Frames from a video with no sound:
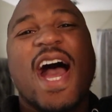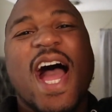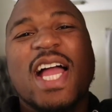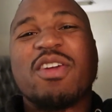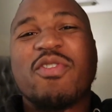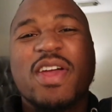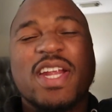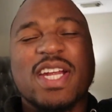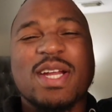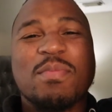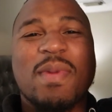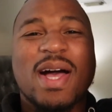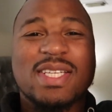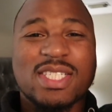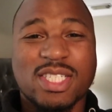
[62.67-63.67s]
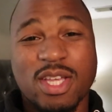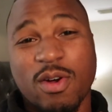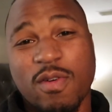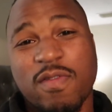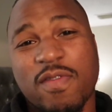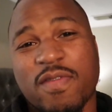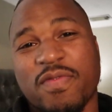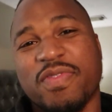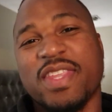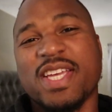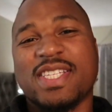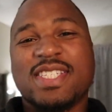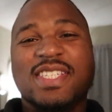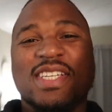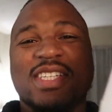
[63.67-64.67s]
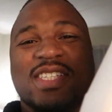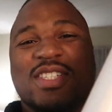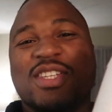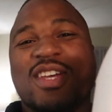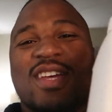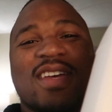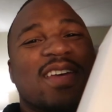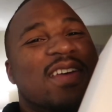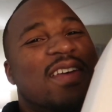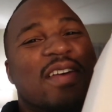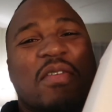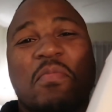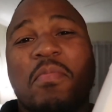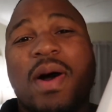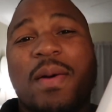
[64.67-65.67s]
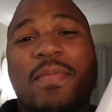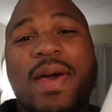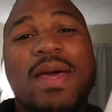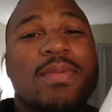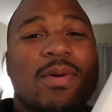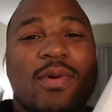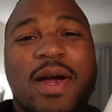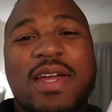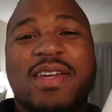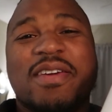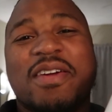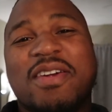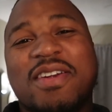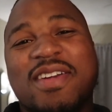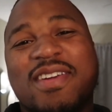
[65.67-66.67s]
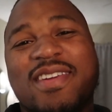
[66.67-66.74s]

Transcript: I created it myself. This is my baby right here.